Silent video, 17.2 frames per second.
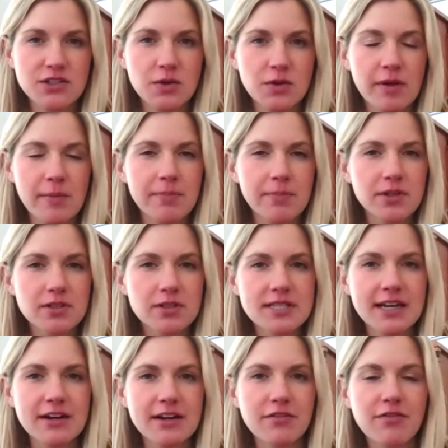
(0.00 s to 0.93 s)
So that
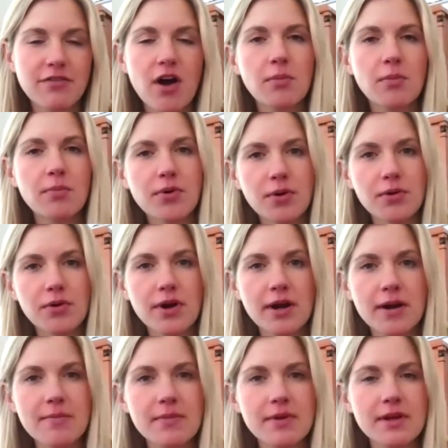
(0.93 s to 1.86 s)
builds on a fall
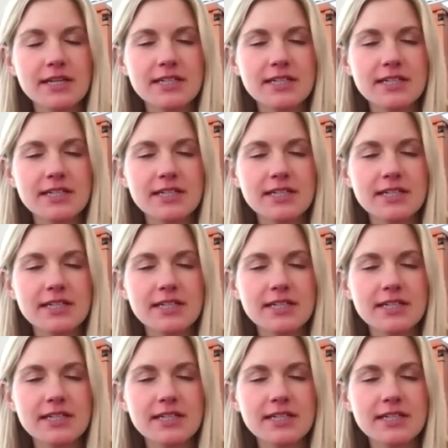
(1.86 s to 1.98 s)
program,